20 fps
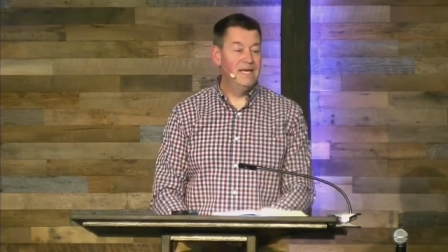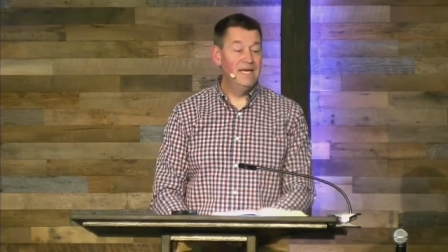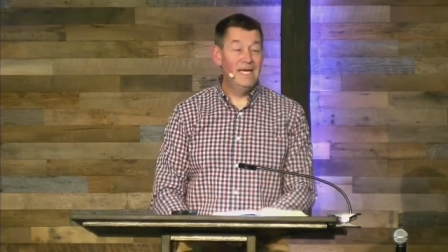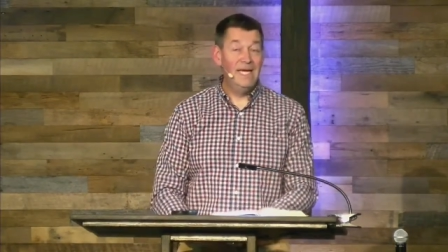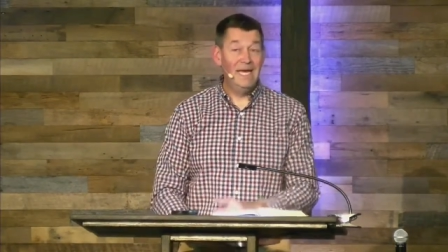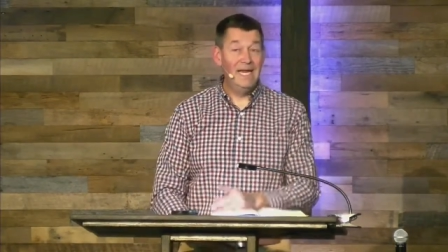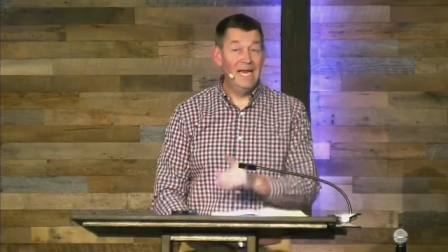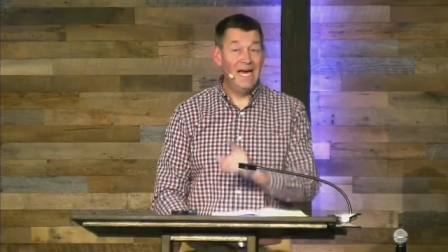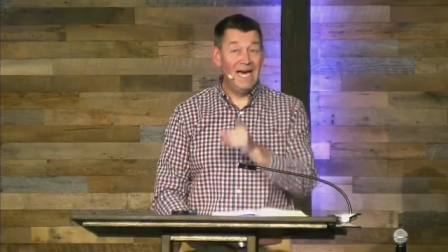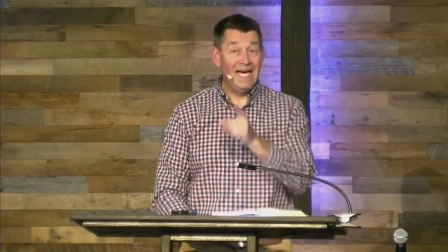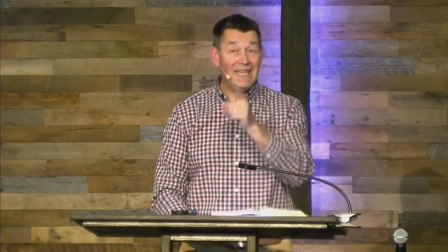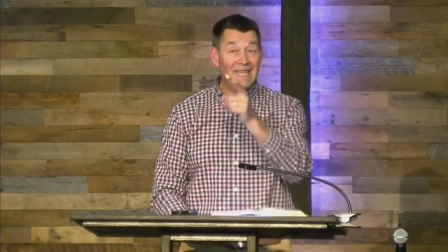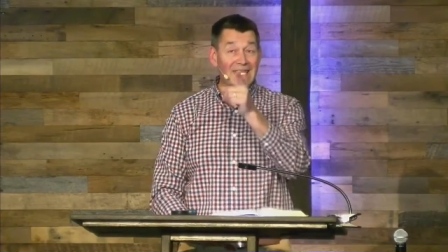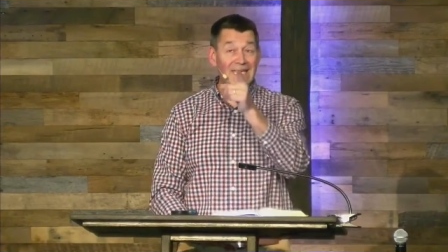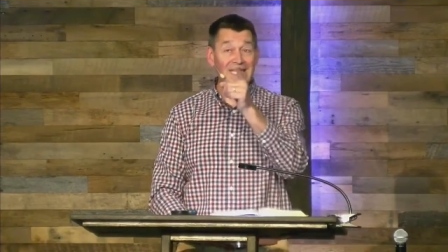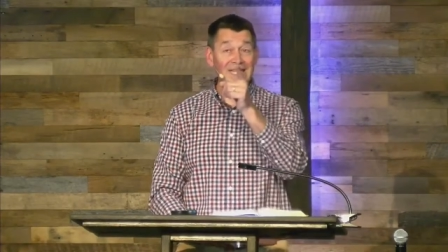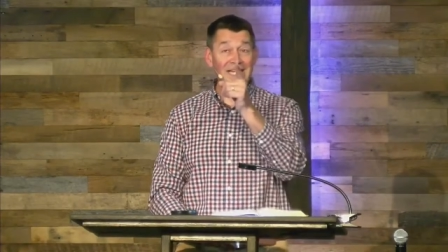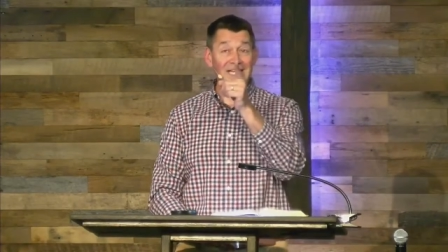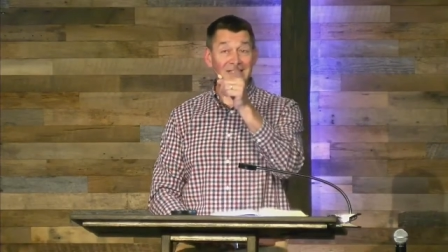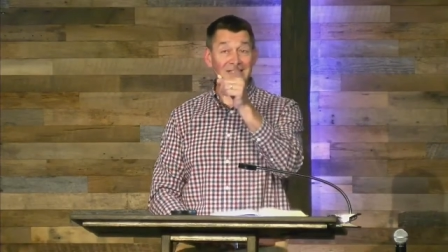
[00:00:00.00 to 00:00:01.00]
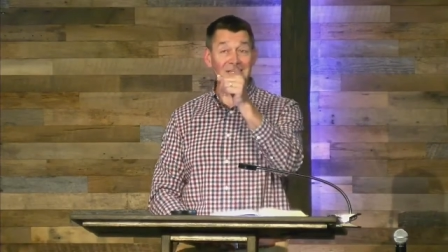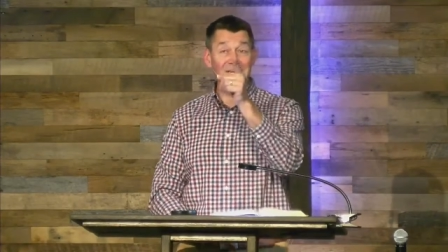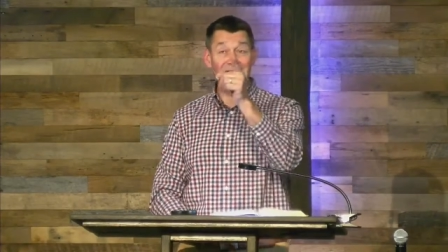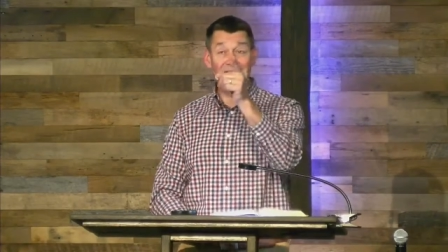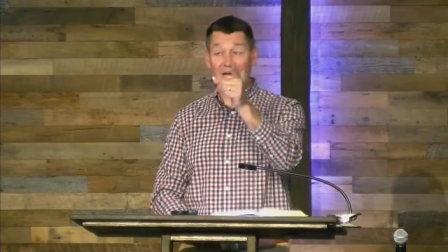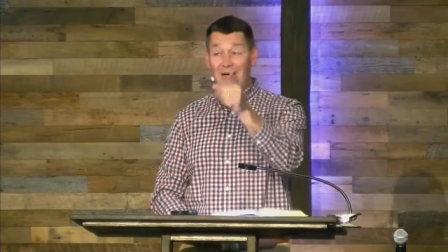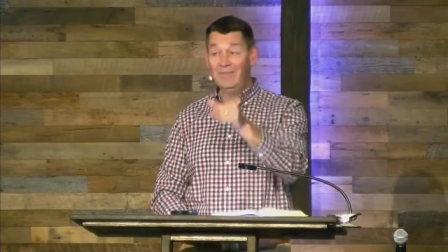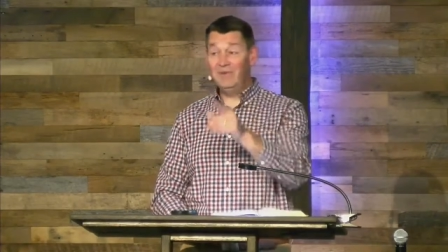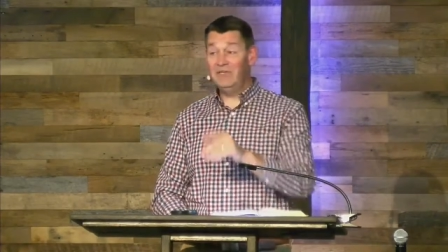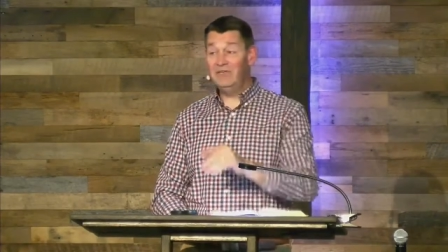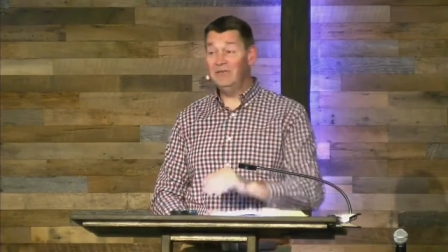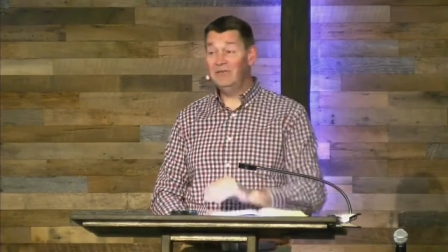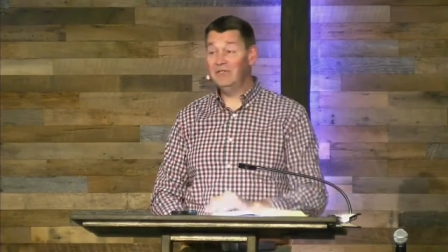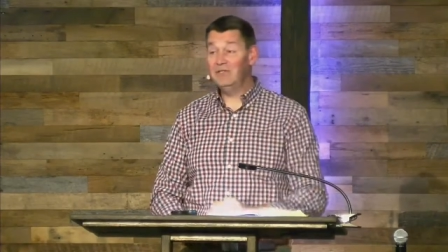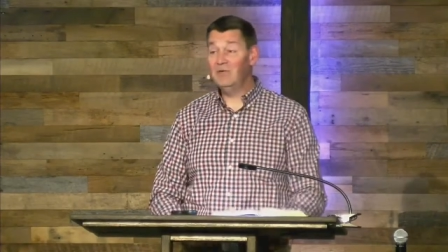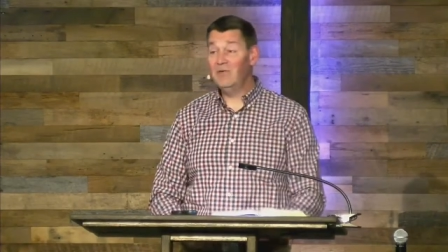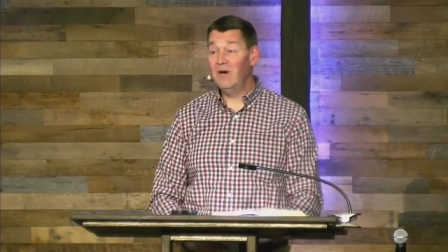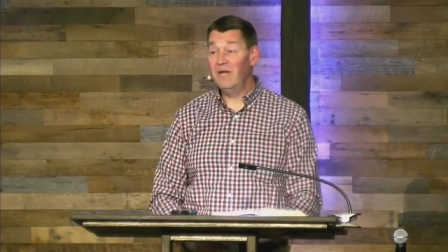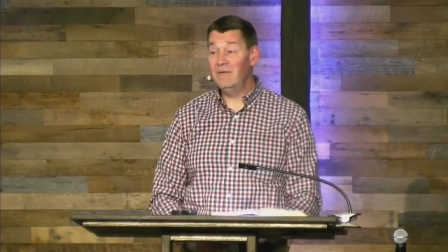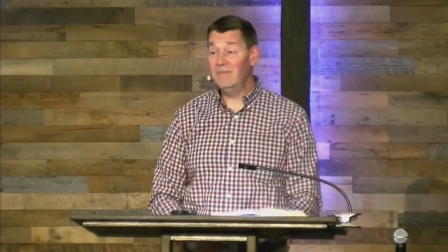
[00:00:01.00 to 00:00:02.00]
And I think that's going to happen to us
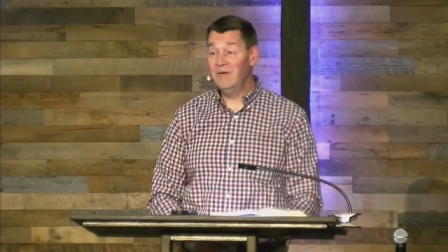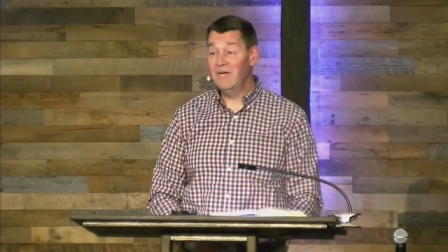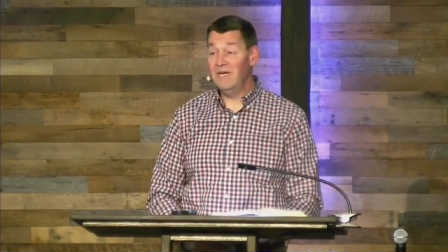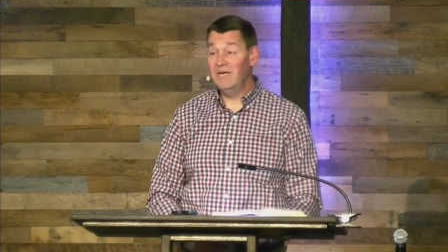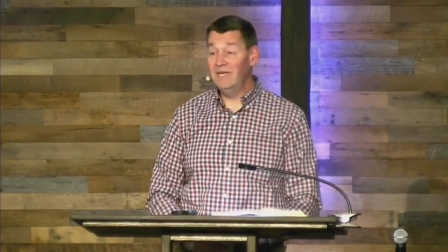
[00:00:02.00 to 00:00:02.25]
quite a bit